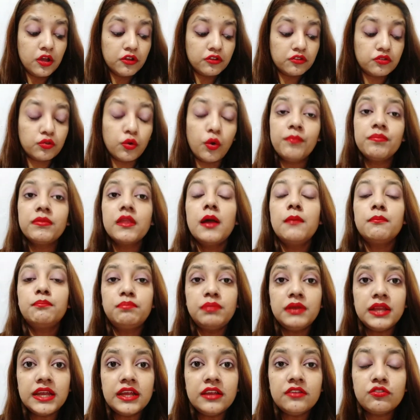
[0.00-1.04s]
So,
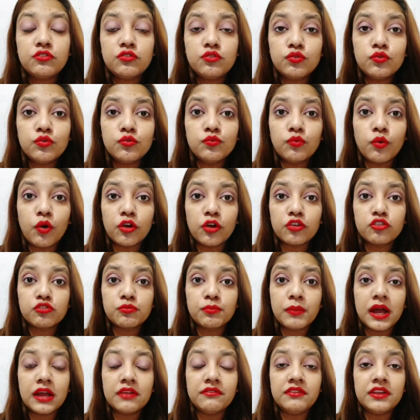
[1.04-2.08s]
please do watch
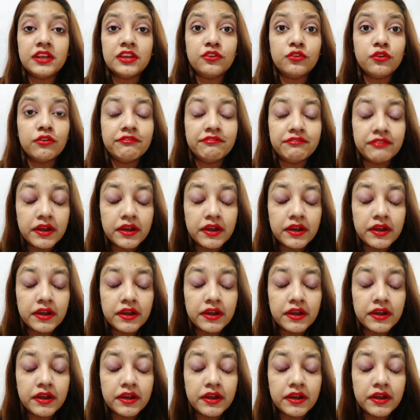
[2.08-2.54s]
my video